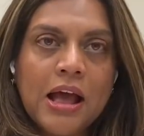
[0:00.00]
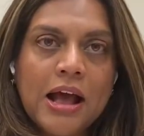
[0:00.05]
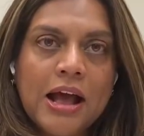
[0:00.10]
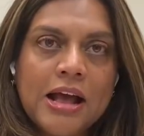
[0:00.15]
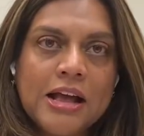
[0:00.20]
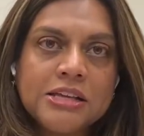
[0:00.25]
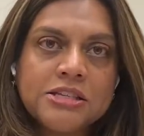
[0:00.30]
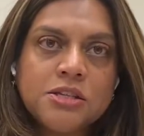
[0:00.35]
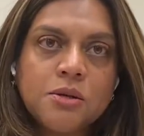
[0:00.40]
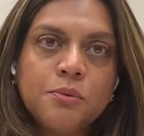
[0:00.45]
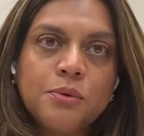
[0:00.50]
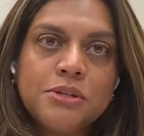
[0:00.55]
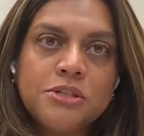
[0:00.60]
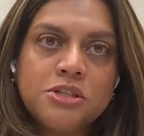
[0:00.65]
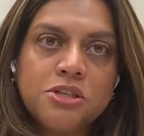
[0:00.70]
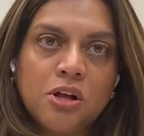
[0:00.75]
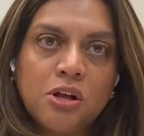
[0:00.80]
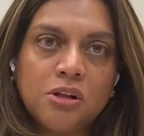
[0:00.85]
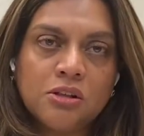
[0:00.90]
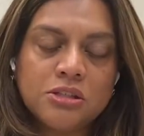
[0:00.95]
As a
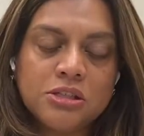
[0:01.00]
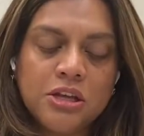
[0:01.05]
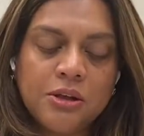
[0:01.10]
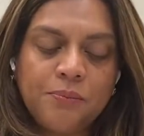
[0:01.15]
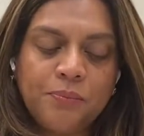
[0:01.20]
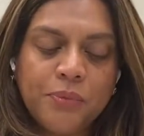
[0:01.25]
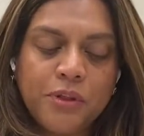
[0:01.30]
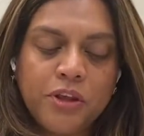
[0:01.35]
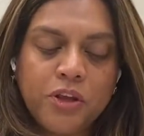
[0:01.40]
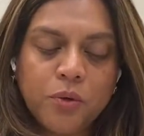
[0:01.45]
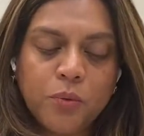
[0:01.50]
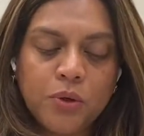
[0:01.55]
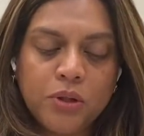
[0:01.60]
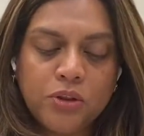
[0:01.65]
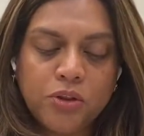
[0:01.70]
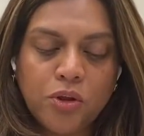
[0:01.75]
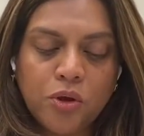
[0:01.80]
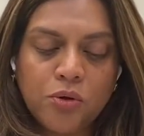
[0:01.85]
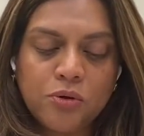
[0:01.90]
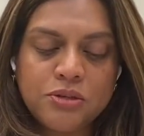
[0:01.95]
result, you
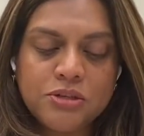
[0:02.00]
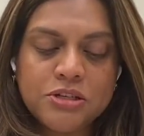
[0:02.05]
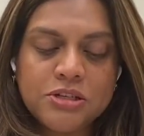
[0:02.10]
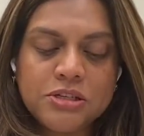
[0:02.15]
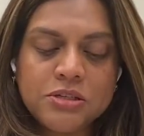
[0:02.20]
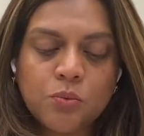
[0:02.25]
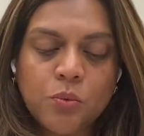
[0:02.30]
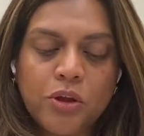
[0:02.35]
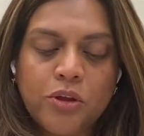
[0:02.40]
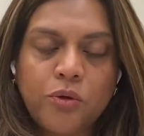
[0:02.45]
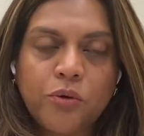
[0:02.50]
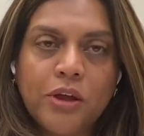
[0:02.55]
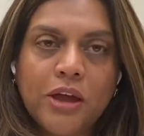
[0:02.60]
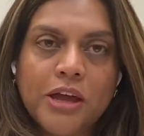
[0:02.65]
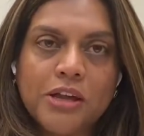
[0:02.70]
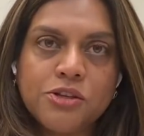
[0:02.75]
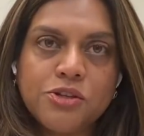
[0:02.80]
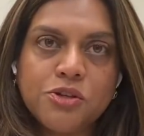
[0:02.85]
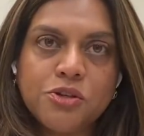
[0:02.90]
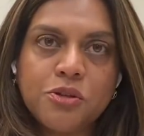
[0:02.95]
will notice when you
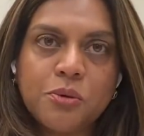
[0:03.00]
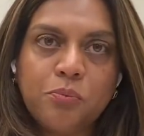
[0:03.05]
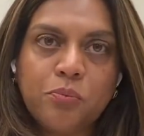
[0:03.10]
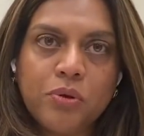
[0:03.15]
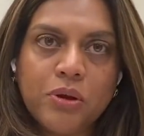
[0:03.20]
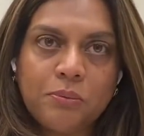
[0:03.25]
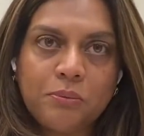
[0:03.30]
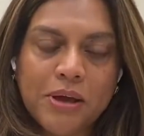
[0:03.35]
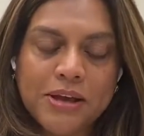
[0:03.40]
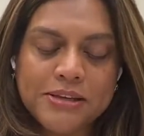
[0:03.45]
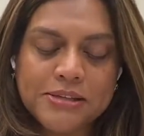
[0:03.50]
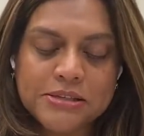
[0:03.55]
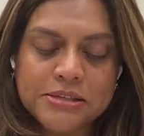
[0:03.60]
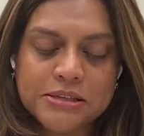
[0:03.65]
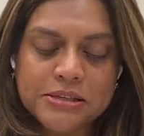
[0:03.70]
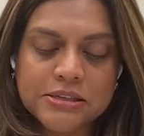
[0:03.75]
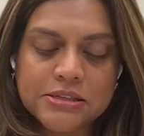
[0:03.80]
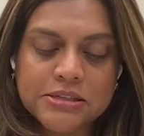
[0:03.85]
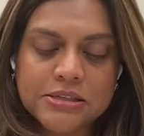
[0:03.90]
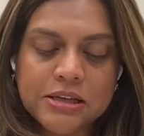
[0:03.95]
enter the
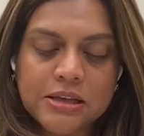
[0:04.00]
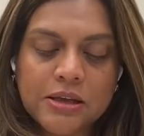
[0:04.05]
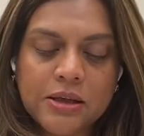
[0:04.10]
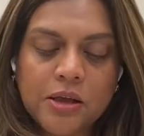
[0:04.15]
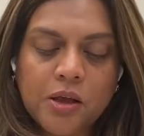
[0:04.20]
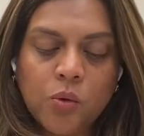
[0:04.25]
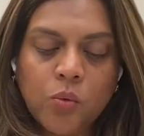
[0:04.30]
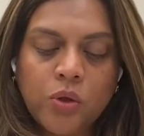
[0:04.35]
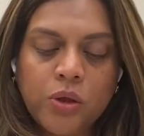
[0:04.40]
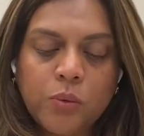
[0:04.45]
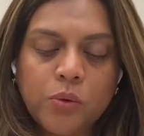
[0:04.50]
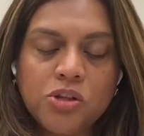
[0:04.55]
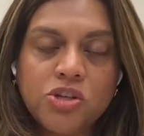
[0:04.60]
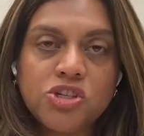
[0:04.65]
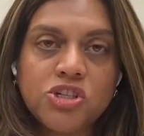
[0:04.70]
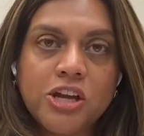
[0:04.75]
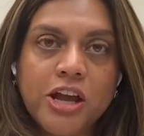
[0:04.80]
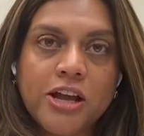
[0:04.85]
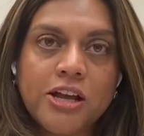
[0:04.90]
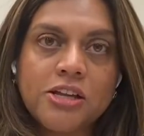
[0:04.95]
premises, we will
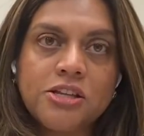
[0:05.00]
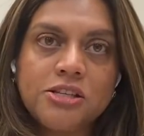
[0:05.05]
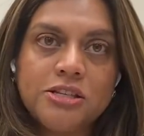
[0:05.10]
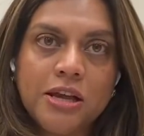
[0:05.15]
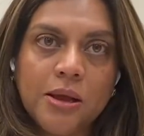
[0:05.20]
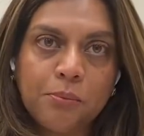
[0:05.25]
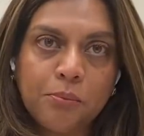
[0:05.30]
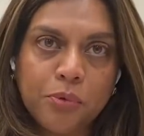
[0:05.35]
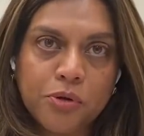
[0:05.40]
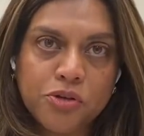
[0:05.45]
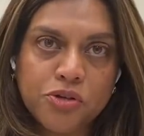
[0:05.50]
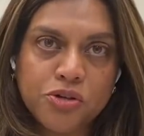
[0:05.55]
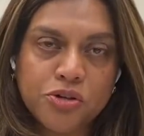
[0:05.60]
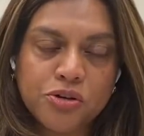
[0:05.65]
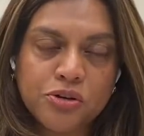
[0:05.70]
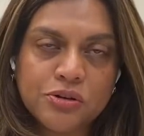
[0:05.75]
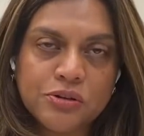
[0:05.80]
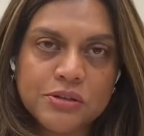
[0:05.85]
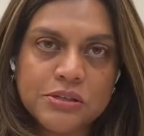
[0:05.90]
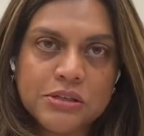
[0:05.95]
check
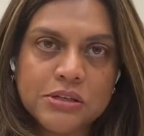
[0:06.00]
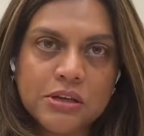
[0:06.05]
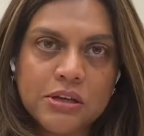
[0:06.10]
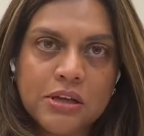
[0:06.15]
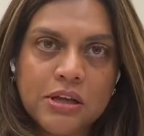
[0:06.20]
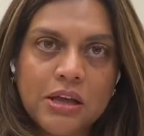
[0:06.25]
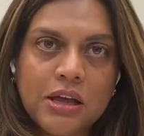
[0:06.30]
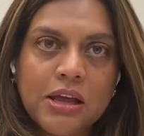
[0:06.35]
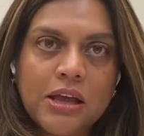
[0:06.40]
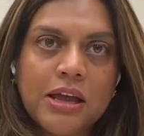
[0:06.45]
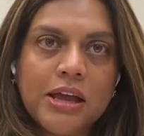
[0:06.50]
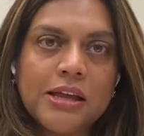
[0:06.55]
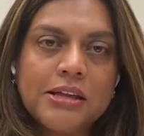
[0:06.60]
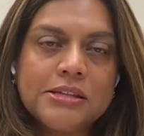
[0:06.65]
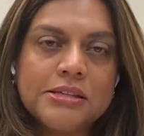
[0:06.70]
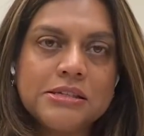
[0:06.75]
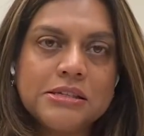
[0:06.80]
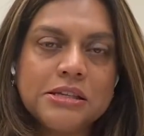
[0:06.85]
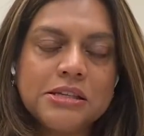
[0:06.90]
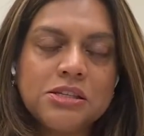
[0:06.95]
temperatures,
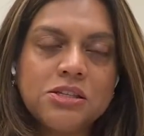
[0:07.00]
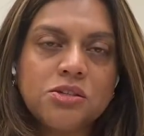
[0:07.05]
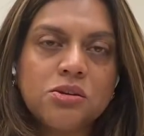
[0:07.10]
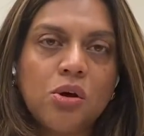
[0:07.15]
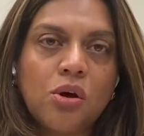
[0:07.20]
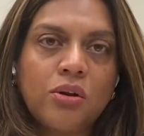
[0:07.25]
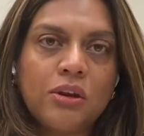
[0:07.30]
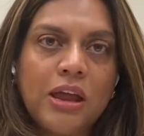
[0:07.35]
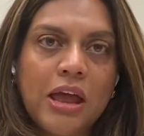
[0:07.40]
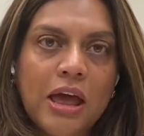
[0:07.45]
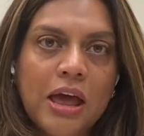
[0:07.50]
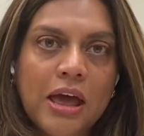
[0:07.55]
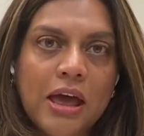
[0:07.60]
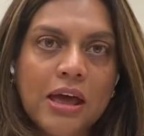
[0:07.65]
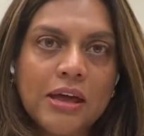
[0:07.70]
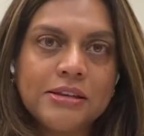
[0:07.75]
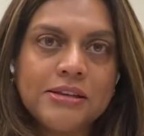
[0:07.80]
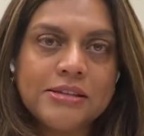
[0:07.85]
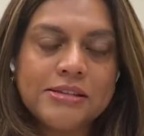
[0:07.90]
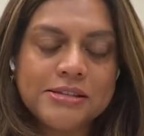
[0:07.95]
insist on
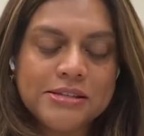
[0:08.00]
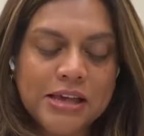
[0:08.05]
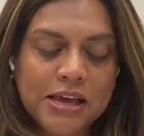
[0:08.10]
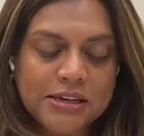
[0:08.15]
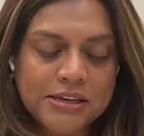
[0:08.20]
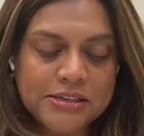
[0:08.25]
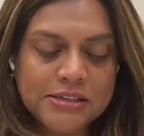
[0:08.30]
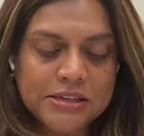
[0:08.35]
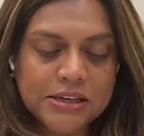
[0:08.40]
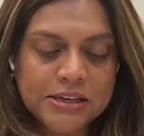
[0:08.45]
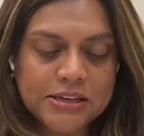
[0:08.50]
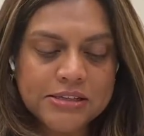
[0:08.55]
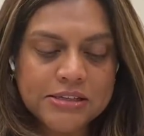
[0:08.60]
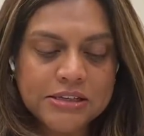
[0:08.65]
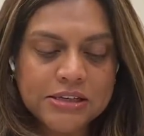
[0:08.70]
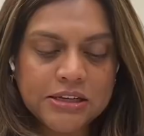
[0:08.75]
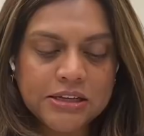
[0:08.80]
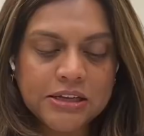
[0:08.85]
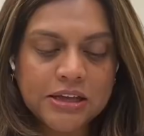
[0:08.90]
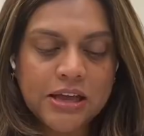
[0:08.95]
hand
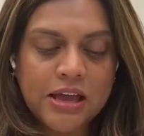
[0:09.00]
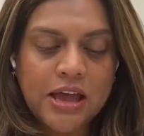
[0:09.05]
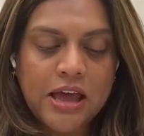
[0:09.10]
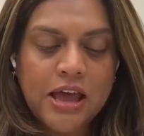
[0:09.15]
sanitizing,